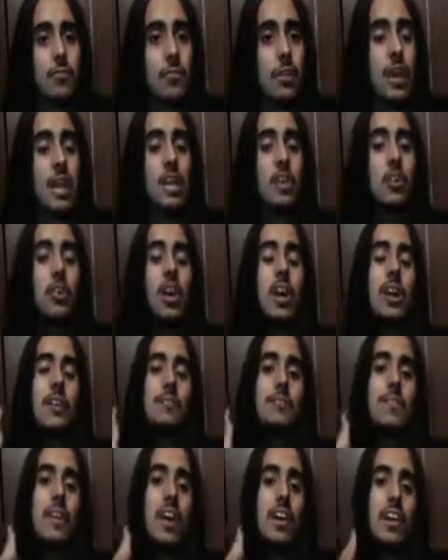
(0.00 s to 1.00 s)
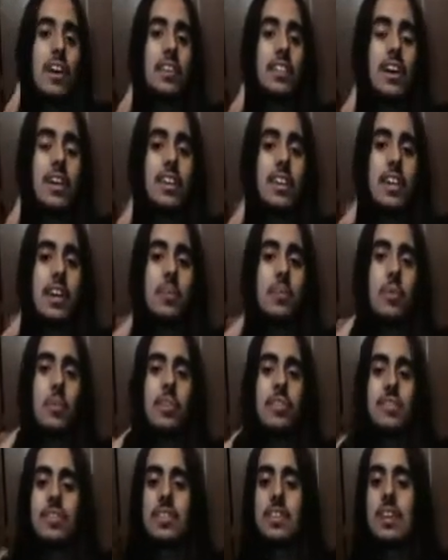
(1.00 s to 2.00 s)
later on found out that
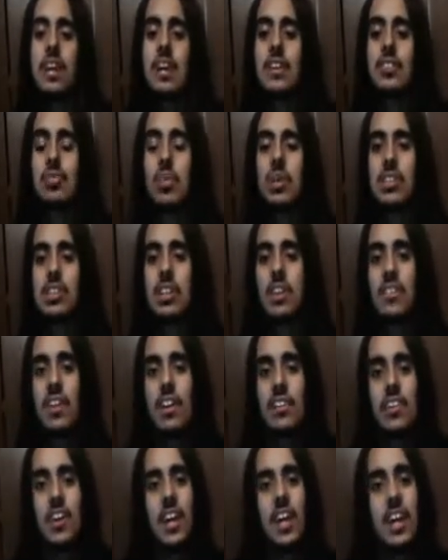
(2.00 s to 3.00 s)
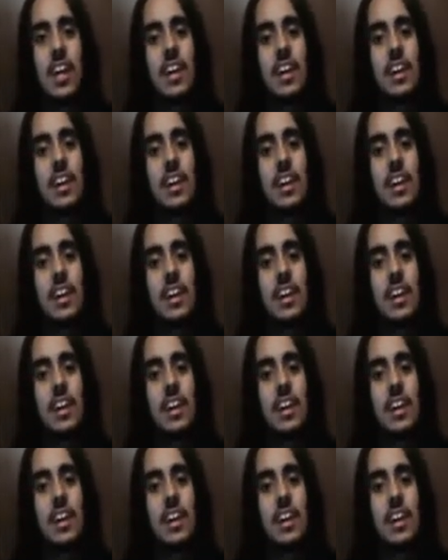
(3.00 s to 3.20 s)
they switched around their